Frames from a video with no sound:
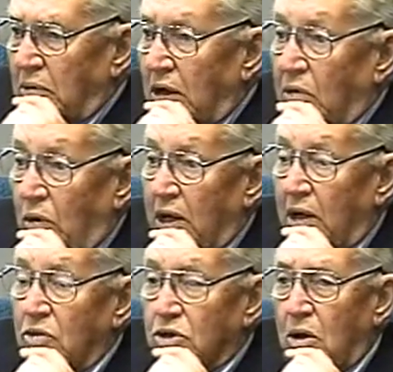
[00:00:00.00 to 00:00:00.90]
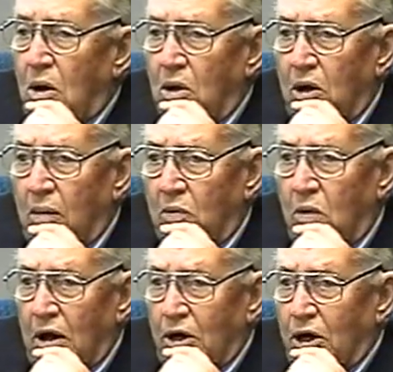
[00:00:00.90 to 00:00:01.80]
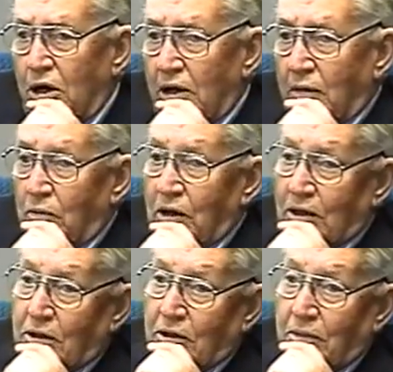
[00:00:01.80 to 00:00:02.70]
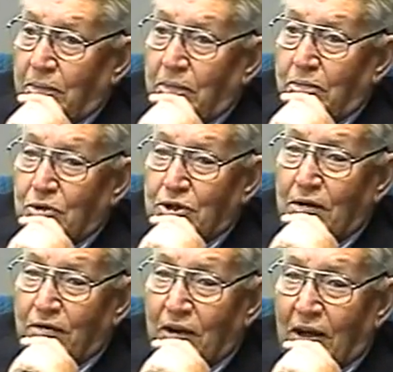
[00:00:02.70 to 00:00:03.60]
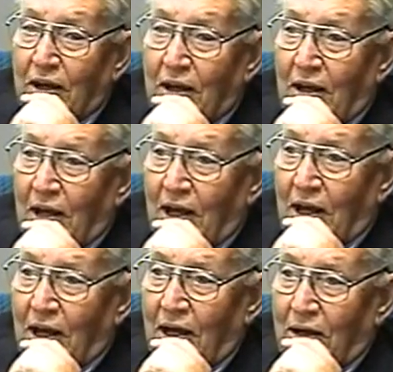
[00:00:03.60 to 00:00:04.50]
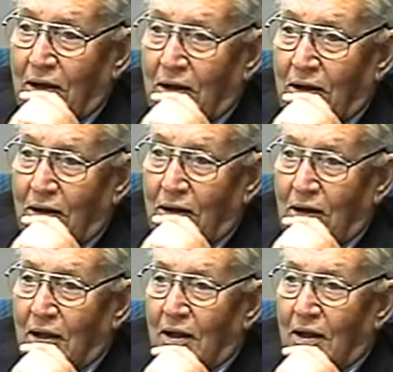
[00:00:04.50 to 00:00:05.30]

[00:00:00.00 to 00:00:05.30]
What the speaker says: But anyway, he was called up quite early and went to the Pacific, and